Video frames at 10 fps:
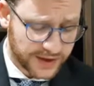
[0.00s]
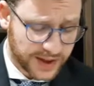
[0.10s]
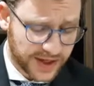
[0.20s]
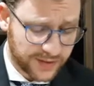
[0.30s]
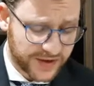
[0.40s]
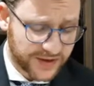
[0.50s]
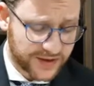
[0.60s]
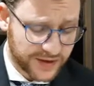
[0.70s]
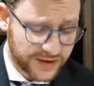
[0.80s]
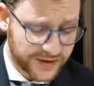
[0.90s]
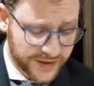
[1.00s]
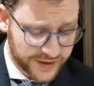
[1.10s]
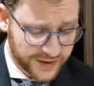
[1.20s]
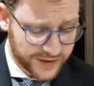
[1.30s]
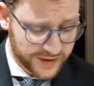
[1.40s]
Tanna Kama says,
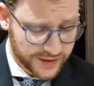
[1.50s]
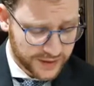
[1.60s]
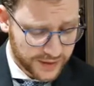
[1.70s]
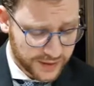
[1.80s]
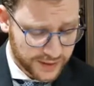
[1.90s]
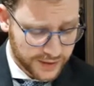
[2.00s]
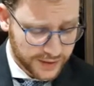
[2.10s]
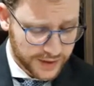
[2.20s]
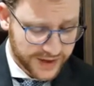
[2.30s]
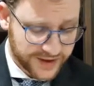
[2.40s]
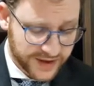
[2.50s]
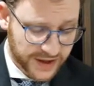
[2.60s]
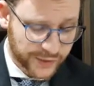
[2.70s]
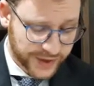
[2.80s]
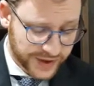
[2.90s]
since it's
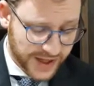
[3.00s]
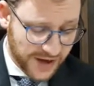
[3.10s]
not written,